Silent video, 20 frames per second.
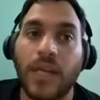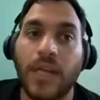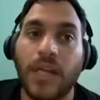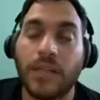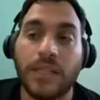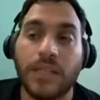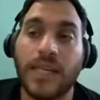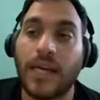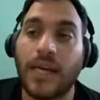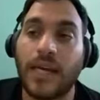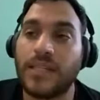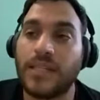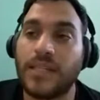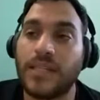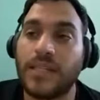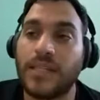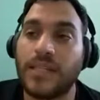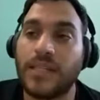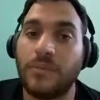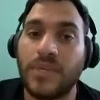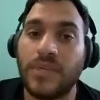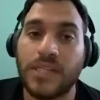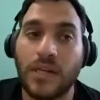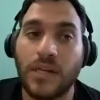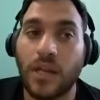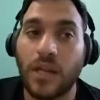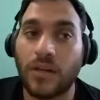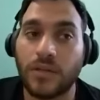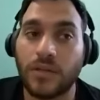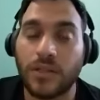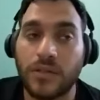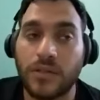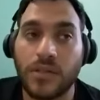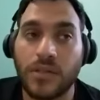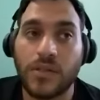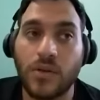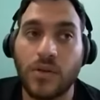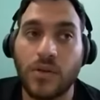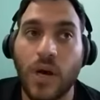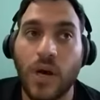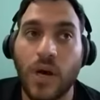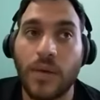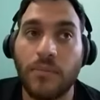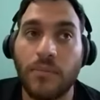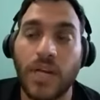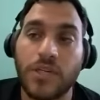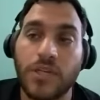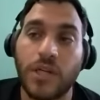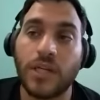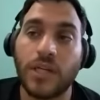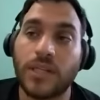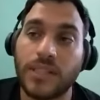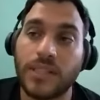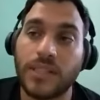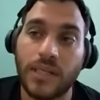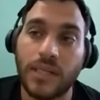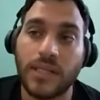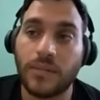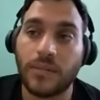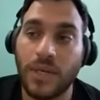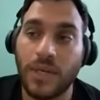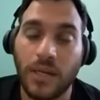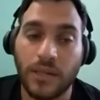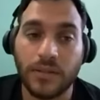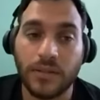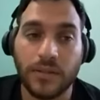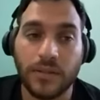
the tech team is in London, so I'm managing the tech team in London.